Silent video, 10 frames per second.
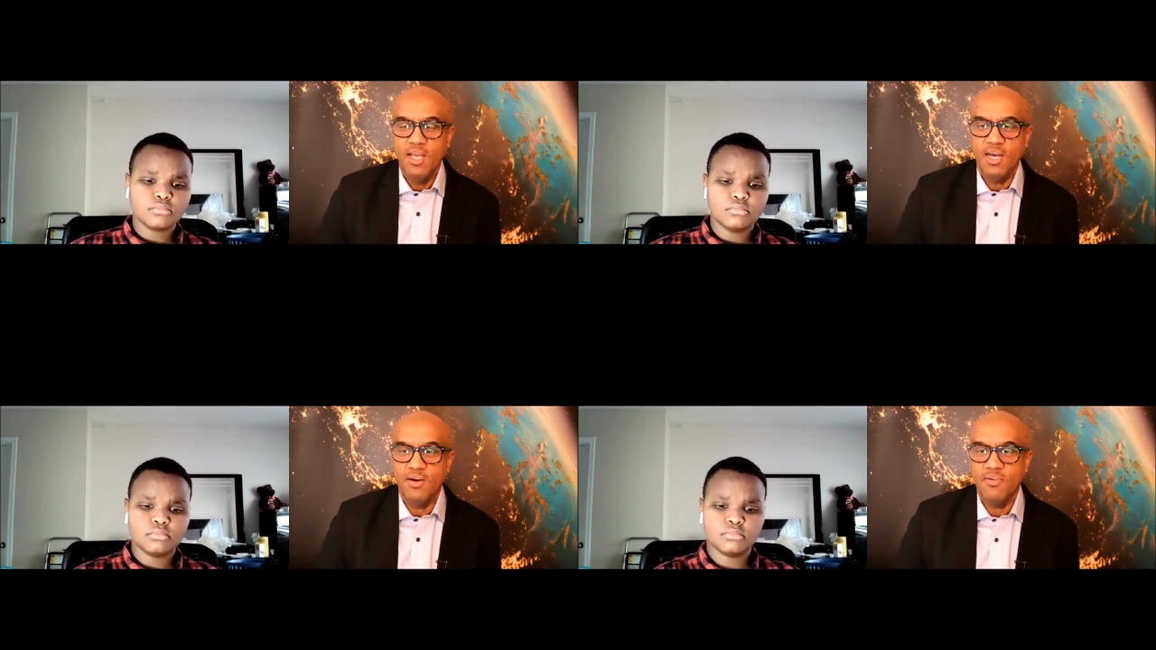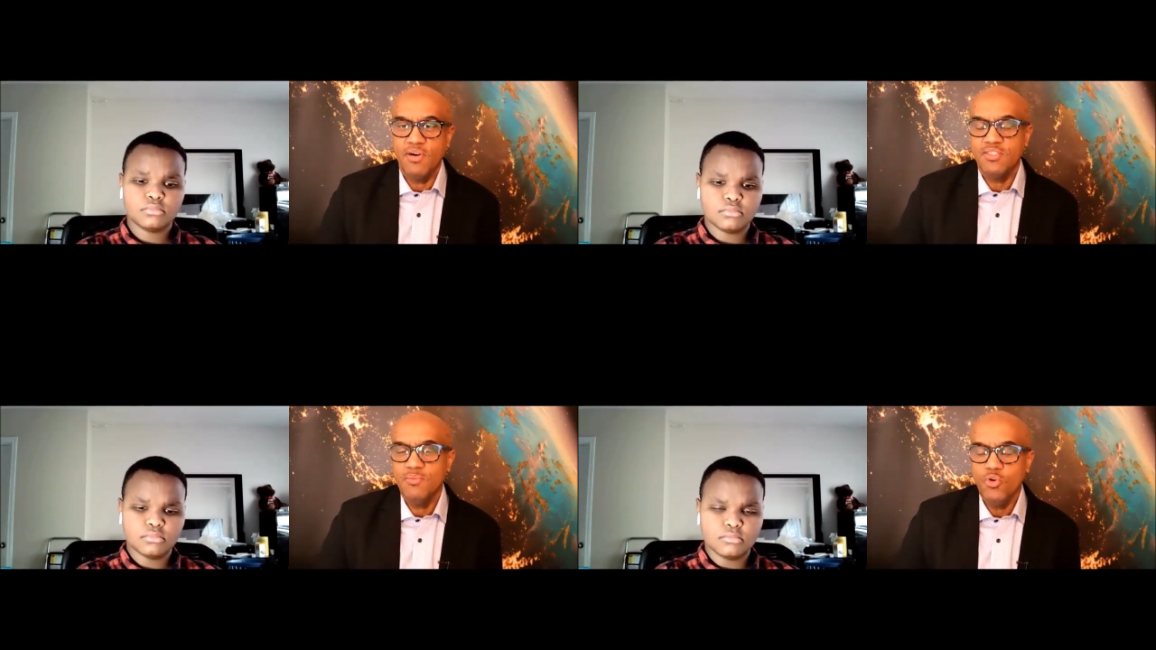Speaker 1: Uh,
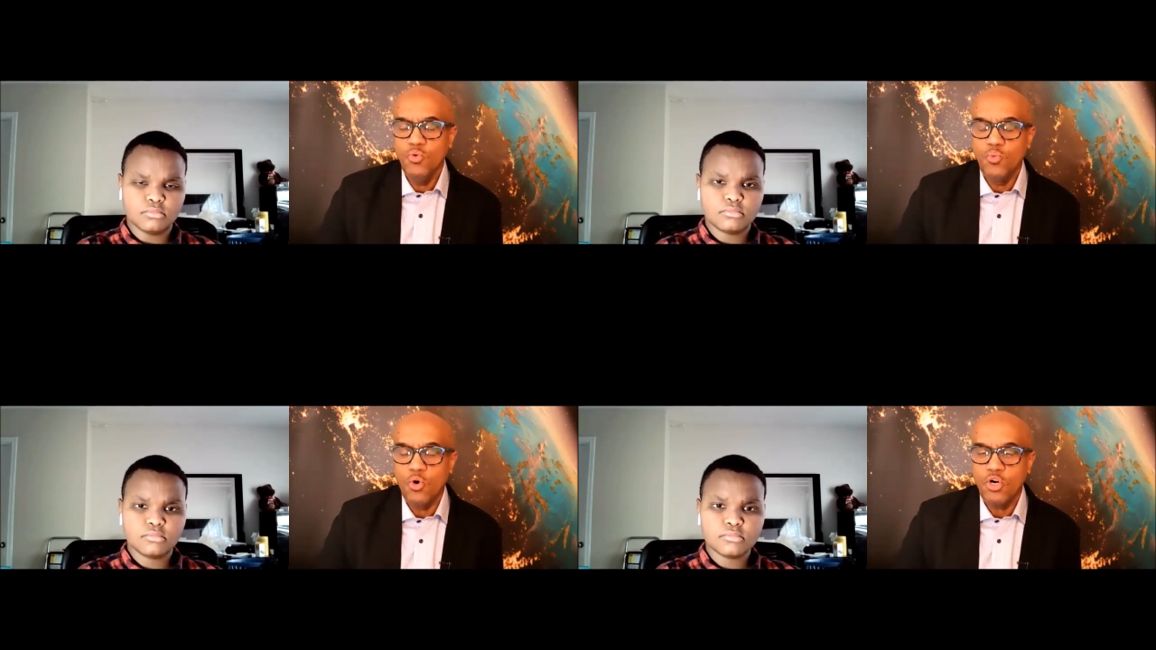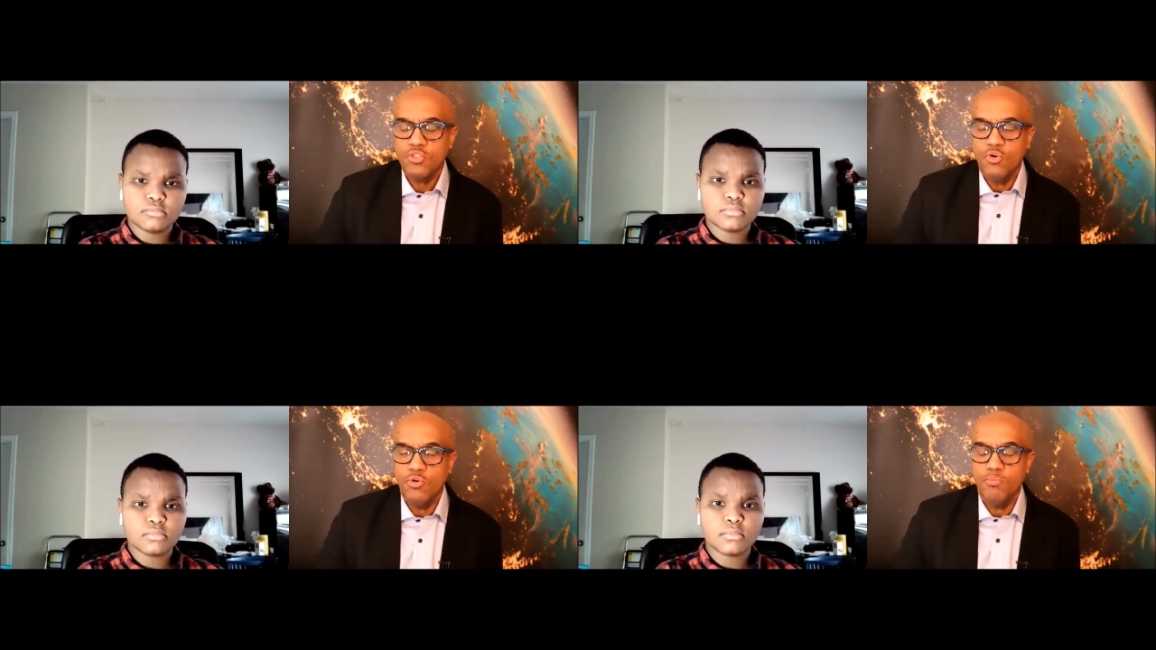as someone who mm-hmm. worked
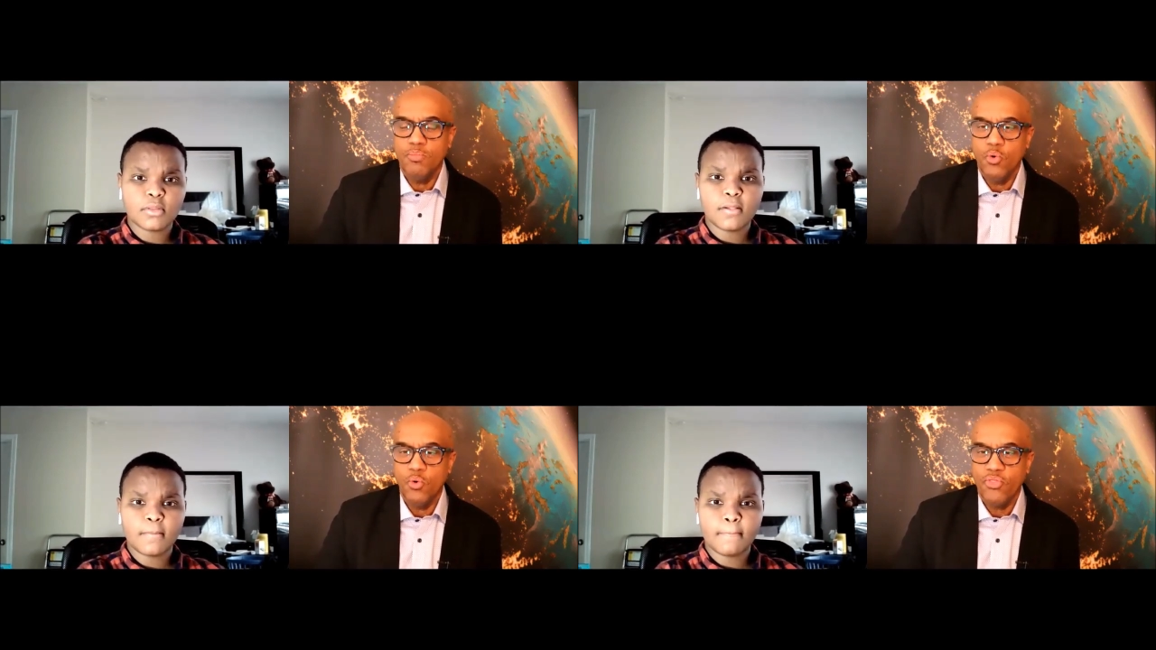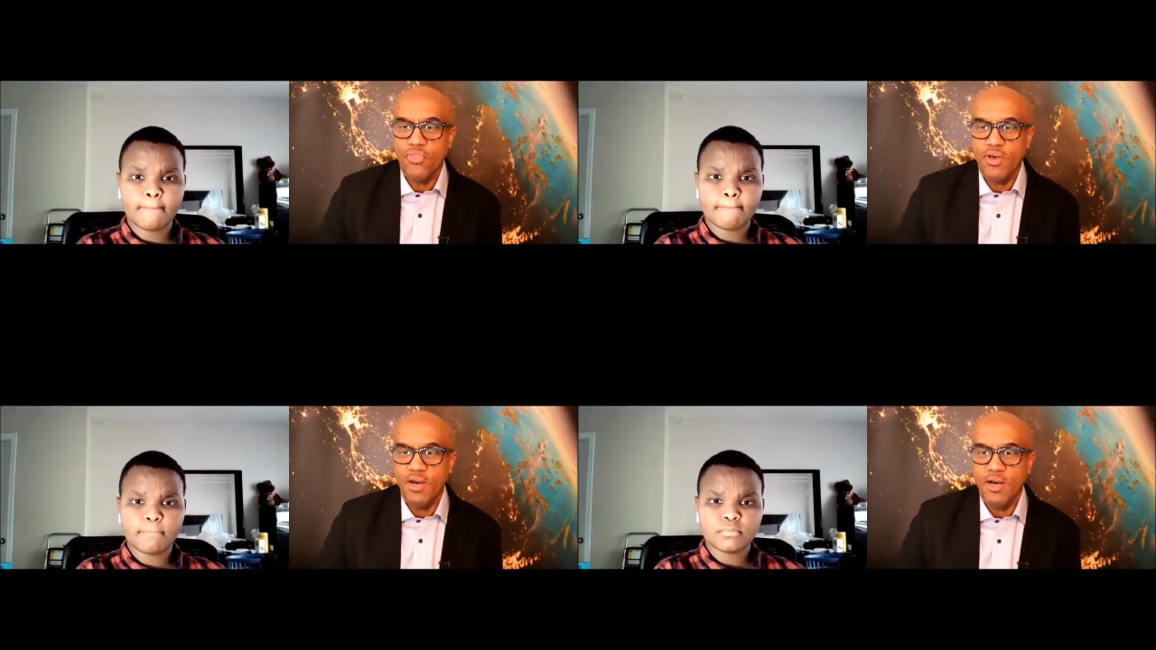on both,
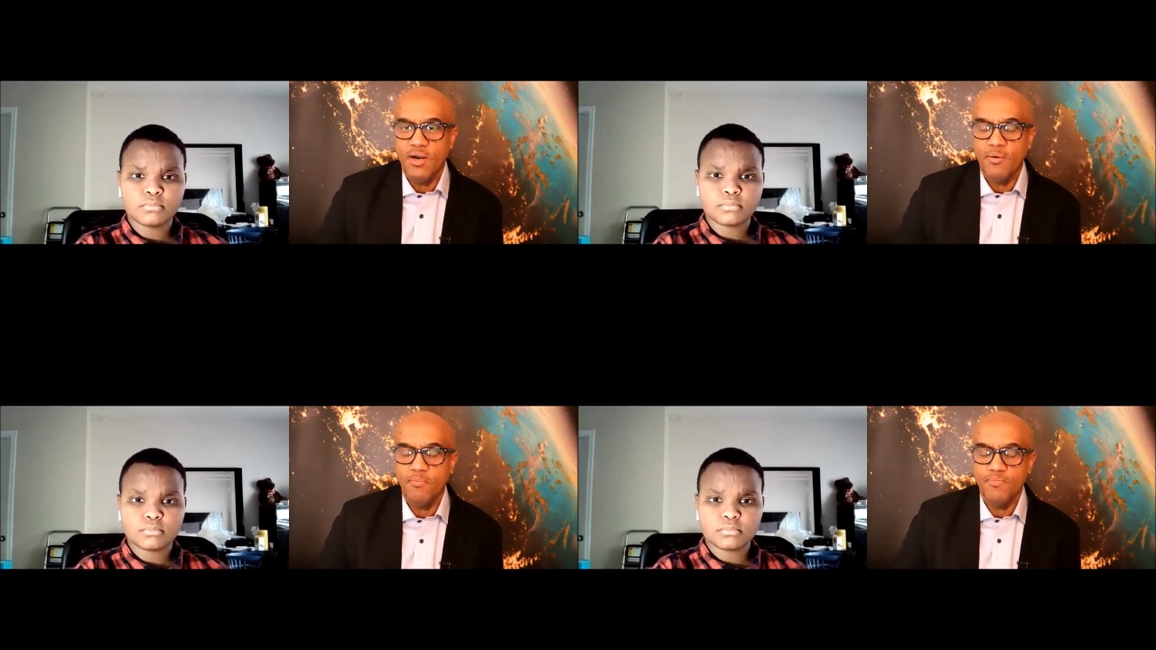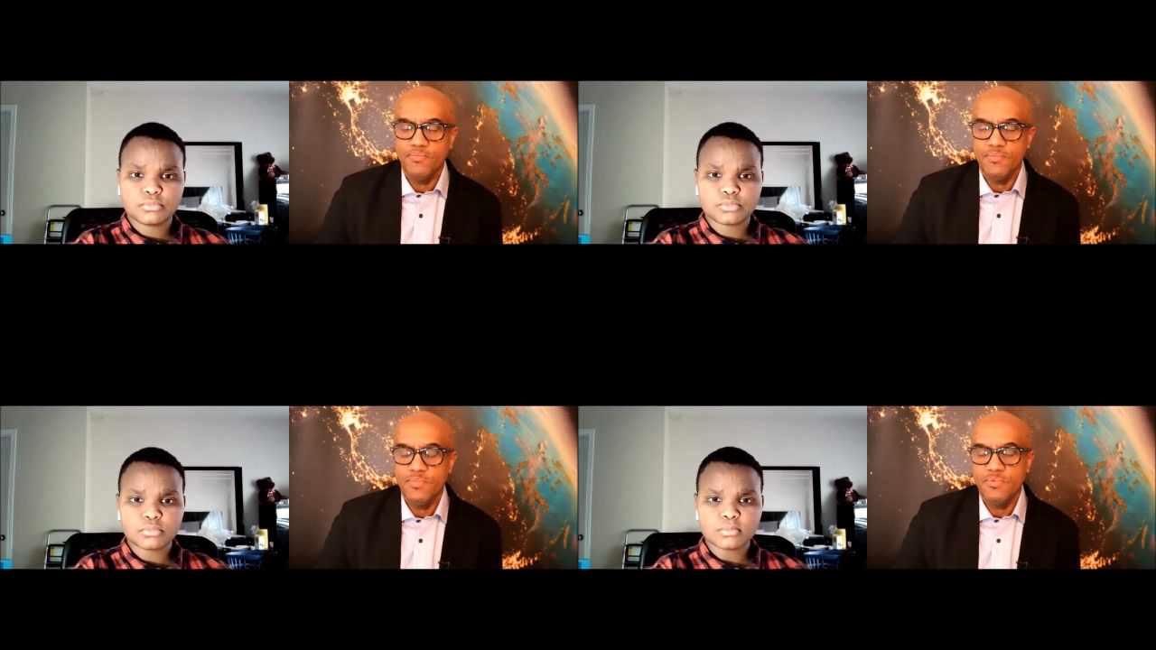um,